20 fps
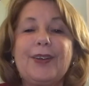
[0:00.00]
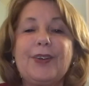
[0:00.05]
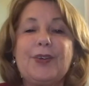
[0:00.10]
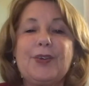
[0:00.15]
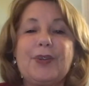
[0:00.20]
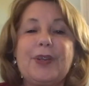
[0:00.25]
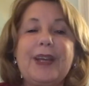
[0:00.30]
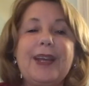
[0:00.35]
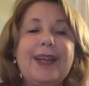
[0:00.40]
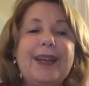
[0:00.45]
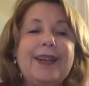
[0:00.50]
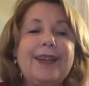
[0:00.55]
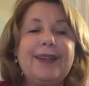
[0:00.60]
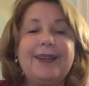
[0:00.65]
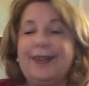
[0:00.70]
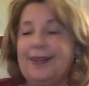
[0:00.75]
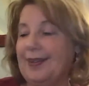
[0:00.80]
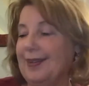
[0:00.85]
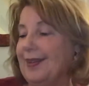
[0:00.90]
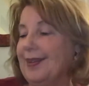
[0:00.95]
Okay.
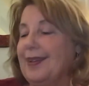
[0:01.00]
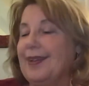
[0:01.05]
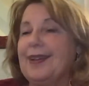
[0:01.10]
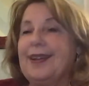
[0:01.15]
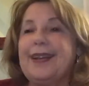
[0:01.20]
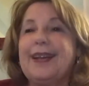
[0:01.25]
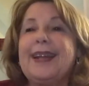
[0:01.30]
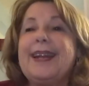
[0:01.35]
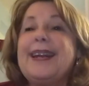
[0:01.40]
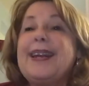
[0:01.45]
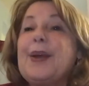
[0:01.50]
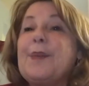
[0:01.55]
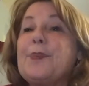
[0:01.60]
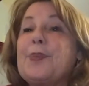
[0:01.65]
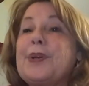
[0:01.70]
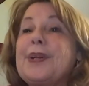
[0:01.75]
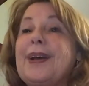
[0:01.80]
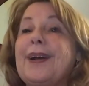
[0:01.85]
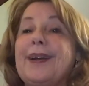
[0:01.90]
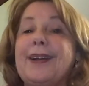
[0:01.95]

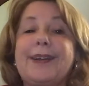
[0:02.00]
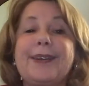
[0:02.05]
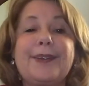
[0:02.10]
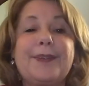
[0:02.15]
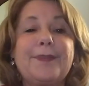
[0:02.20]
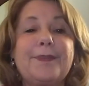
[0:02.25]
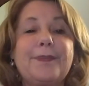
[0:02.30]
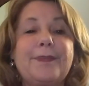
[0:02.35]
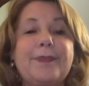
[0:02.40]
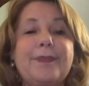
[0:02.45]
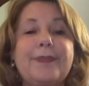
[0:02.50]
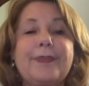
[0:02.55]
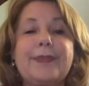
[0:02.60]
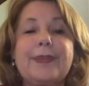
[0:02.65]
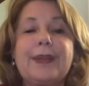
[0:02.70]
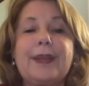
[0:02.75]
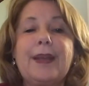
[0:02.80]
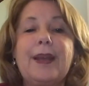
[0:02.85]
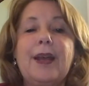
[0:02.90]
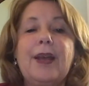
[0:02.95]
Number nine.
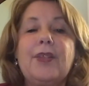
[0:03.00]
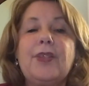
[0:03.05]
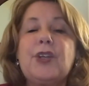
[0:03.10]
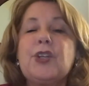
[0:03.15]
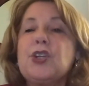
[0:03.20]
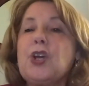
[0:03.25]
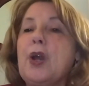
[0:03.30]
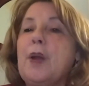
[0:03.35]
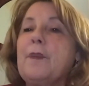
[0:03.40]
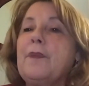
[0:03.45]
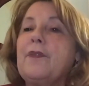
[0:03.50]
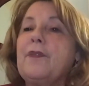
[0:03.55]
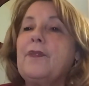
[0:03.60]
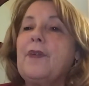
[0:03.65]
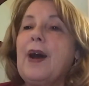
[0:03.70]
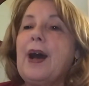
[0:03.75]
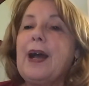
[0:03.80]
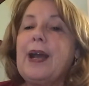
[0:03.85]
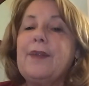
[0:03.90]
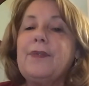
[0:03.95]
The term
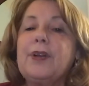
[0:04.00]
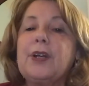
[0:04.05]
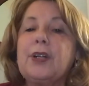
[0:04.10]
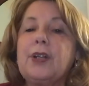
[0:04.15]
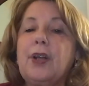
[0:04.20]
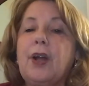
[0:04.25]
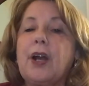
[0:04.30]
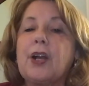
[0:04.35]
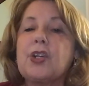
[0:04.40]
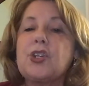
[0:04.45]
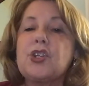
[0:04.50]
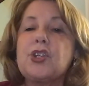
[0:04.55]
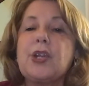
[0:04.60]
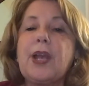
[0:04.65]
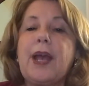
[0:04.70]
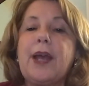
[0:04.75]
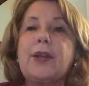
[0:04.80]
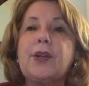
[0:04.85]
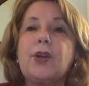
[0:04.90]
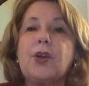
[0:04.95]
5 o'clock
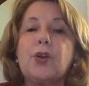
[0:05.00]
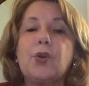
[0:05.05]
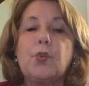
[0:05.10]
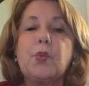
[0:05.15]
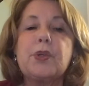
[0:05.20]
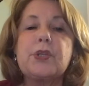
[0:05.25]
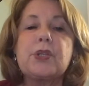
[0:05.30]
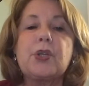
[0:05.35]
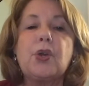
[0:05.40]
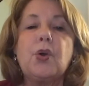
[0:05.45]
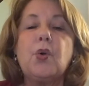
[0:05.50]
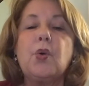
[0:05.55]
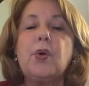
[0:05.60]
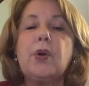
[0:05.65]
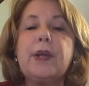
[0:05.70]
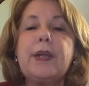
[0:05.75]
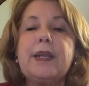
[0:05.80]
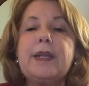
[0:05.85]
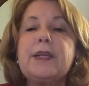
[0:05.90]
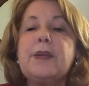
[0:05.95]
shadow was
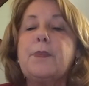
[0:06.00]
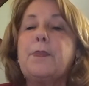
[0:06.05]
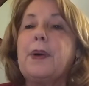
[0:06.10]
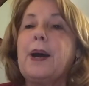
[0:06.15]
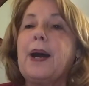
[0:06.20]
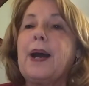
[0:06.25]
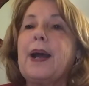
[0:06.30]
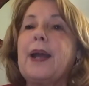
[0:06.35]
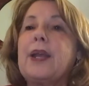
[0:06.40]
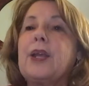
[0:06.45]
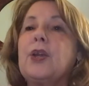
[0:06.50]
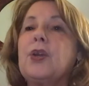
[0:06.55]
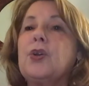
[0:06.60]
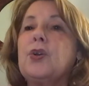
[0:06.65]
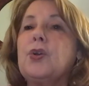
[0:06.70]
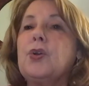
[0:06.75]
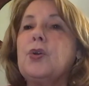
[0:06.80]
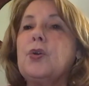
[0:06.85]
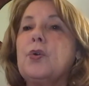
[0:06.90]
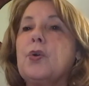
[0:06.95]
coined by
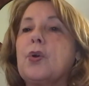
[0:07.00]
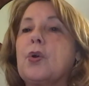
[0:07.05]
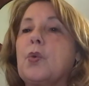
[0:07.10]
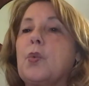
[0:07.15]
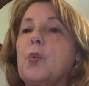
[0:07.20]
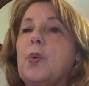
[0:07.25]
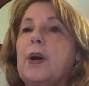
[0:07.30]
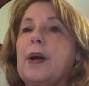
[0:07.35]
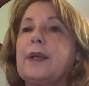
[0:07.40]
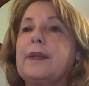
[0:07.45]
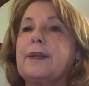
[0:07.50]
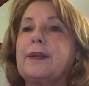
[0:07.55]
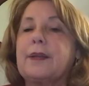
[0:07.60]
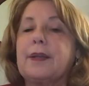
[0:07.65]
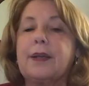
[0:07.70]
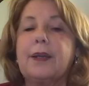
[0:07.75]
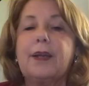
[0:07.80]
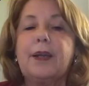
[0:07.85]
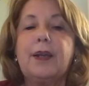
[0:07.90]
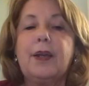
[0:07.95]
who or what?
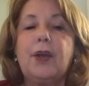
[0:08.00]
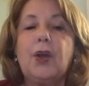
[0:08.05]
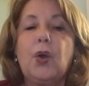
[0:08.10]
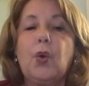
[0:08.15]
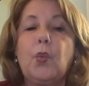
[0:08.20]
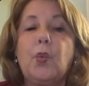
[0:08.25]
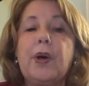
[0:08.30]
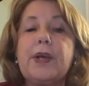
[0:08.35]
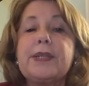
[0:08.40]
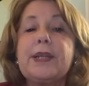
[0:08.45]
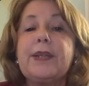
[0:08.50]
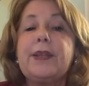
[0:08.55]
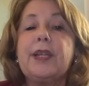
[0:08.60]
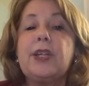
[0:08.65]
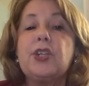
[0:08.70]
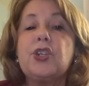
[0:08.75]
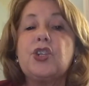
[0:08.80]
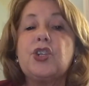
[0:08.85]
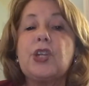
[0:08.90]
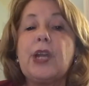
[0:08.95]
Was it
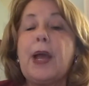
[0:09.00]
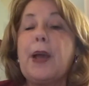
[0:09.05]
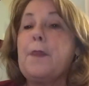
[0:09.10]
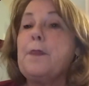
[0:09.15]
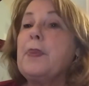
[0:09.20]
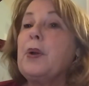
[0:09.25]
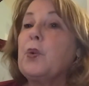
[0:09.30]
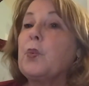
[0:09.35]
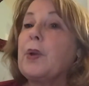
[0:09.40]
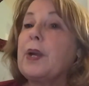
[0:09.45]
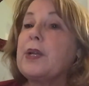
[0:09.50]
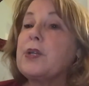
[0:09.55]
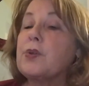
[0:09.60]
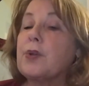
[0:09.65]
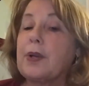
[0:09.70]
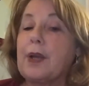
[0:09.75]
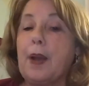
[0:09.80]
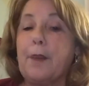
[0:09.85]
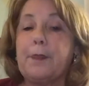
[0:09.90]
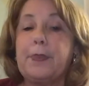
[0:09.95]
the Gem
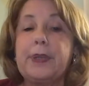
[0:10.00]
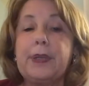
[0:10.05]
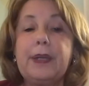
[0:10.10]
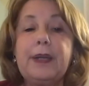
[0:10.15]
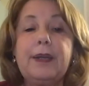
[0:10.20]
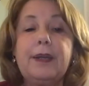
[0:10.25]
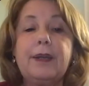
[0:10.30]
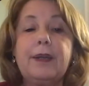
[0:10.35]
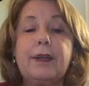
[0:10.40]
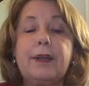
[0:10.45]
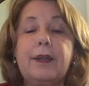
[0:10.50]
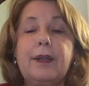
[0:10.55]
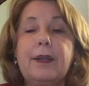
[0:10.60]
Razor Company,